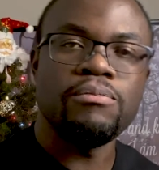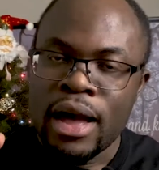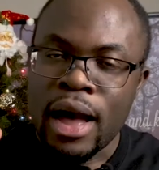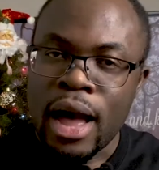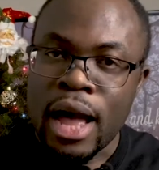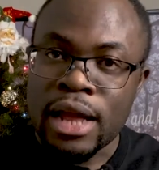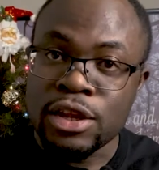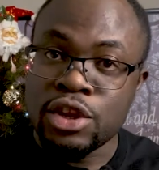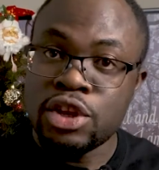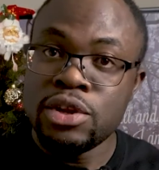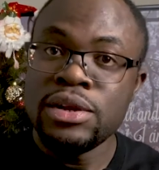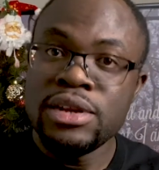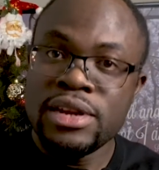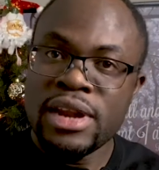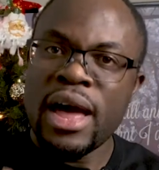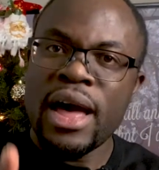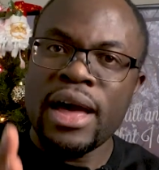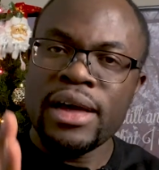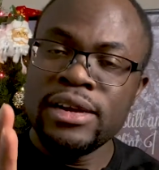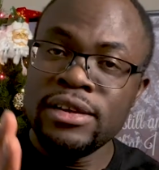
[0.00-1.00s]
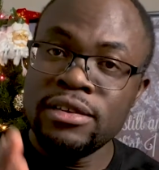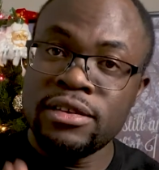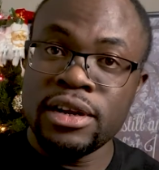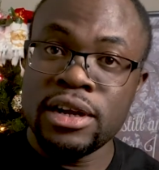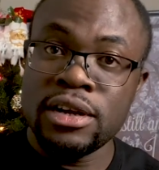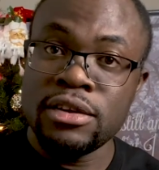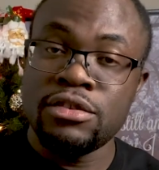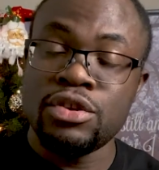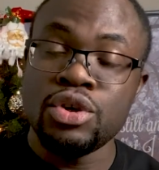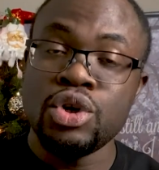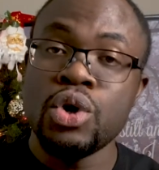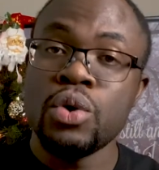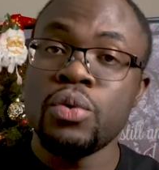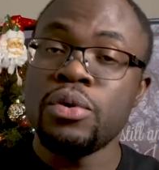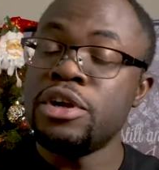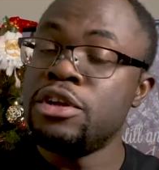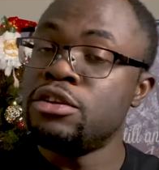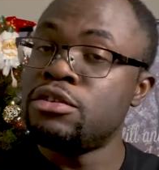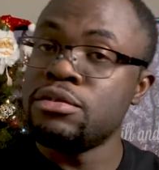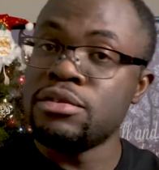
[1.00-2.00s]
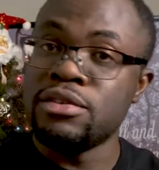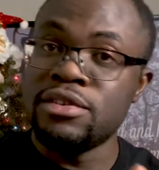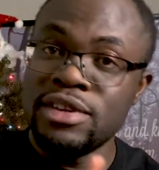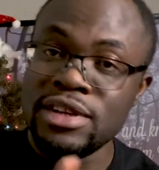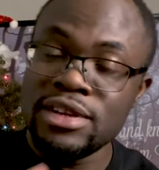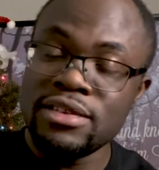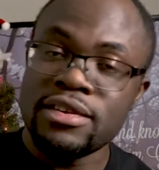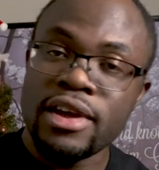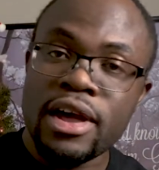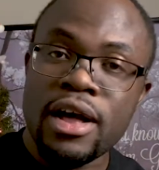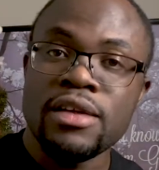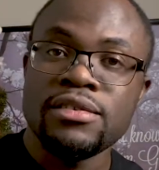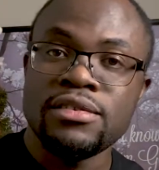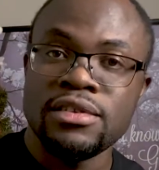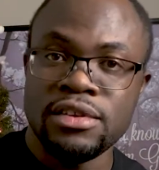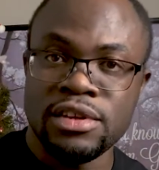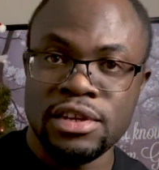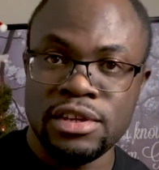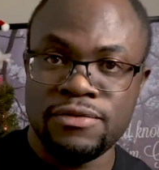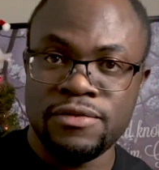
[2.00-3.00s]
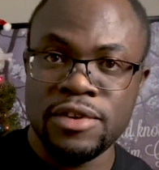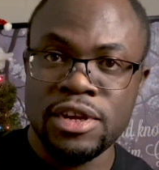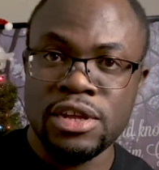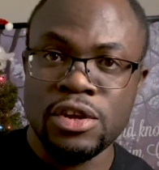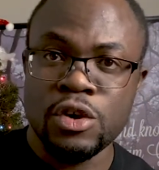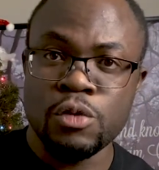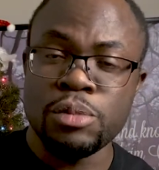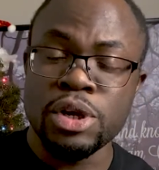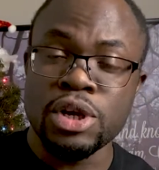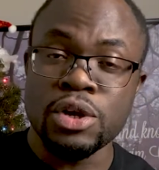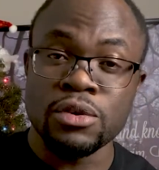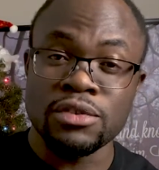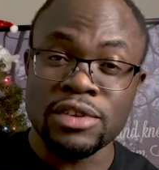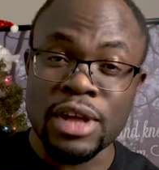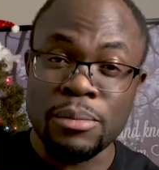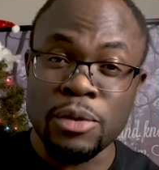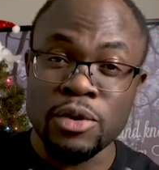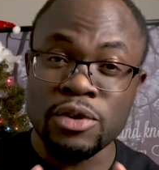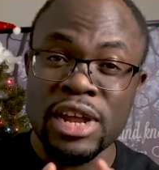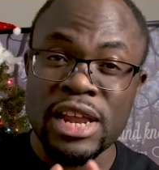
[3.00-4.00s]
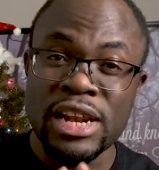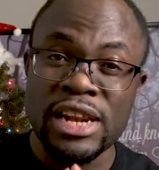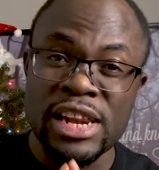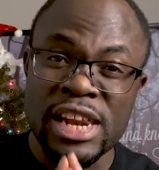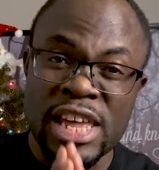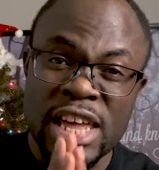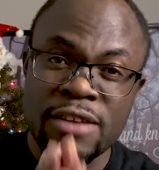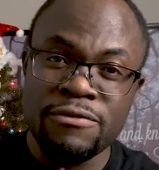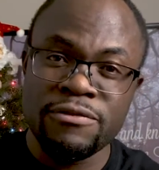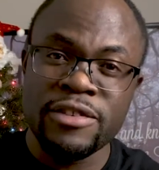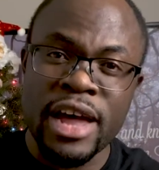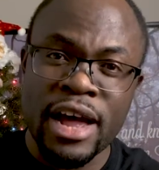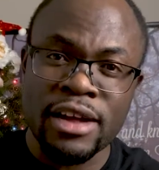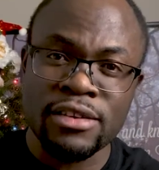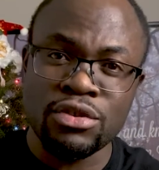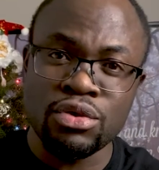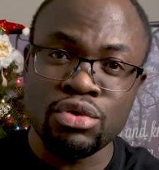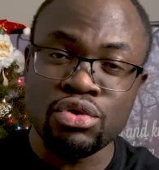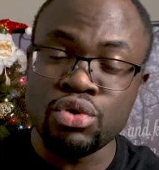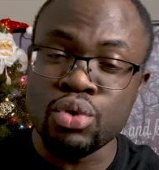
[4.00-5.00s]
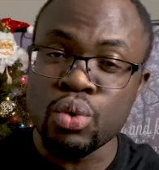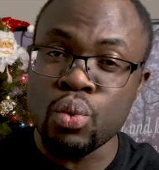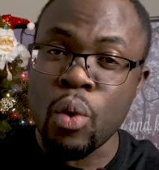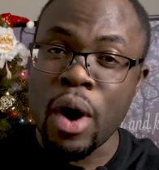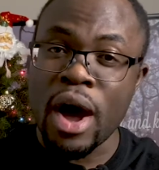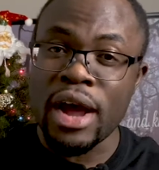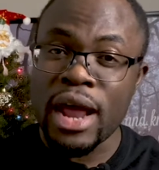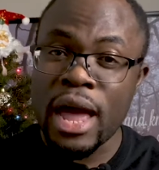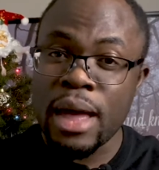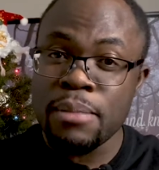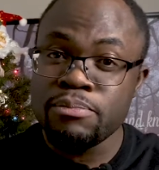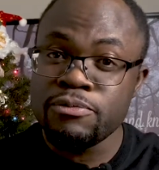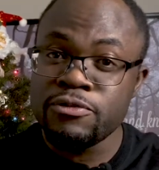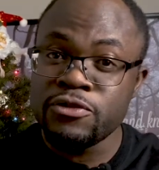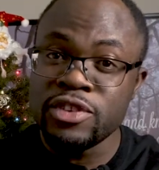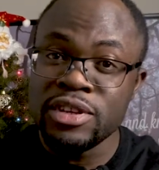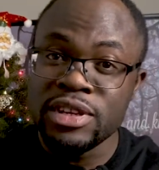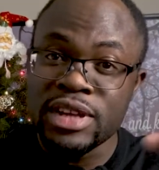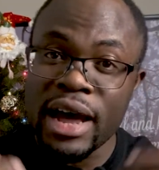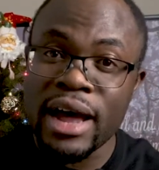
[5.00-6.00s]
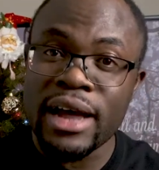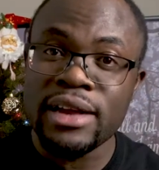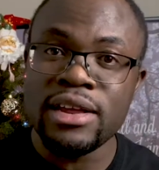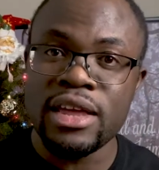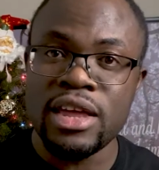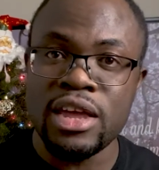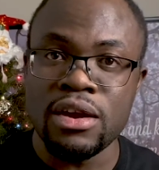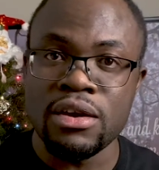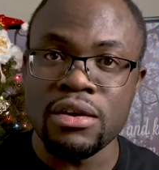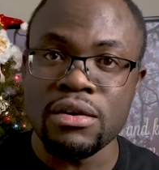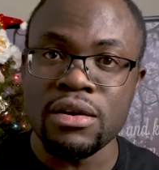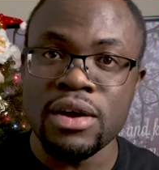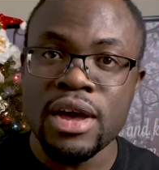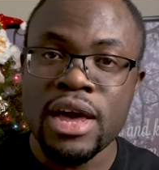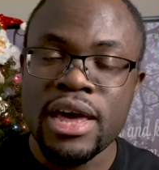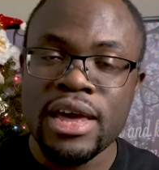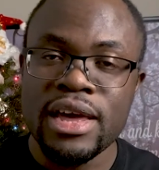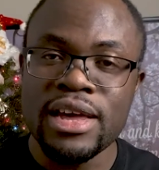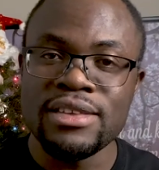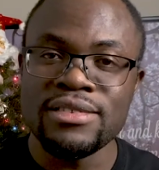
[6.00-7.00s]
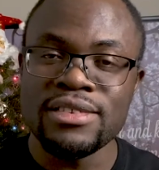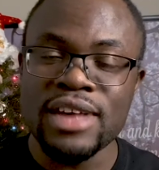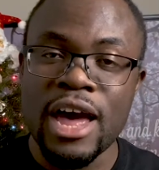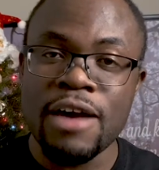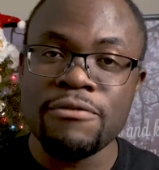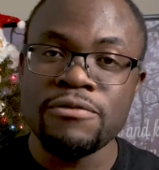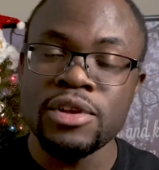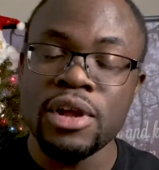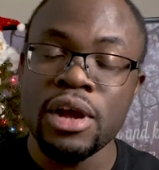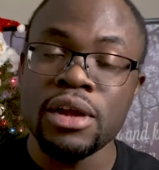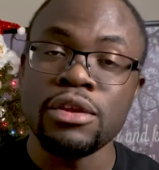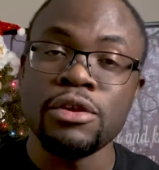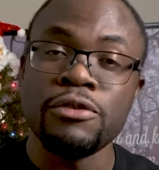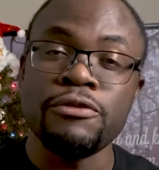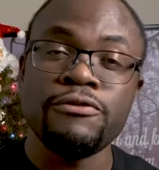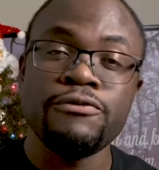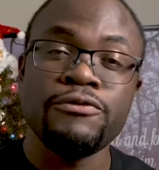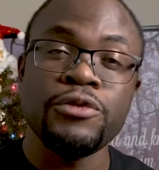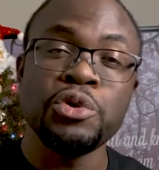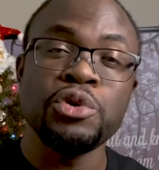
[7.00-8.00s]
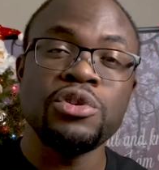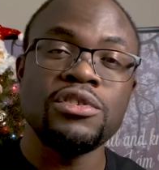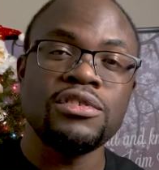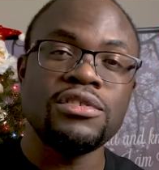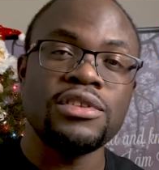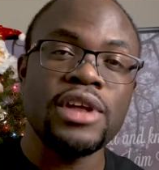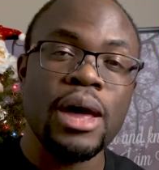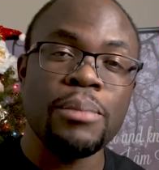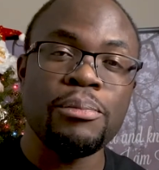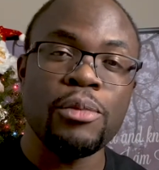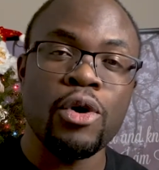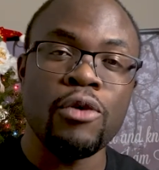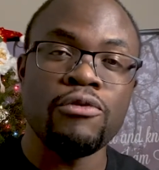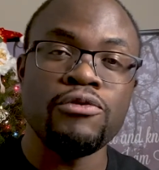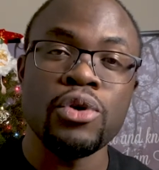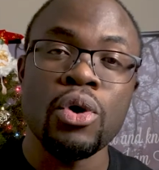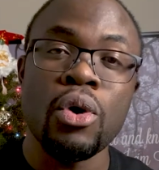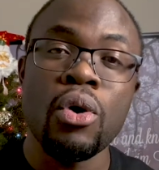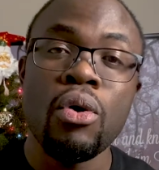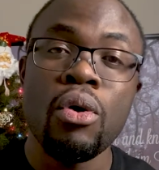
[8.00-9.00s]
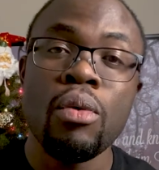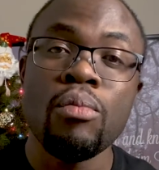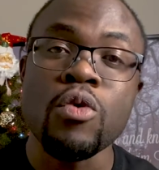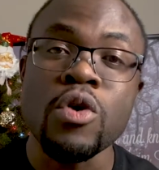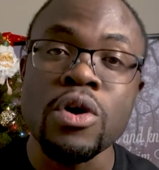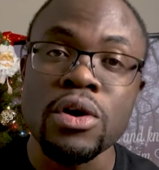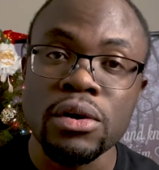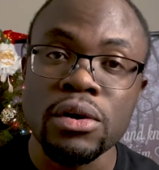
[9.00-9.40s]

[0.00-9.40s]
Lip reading: I do not intend to go into details in this video because I'm gonna leave that to you. What I've done here is I've done the first step of your homework.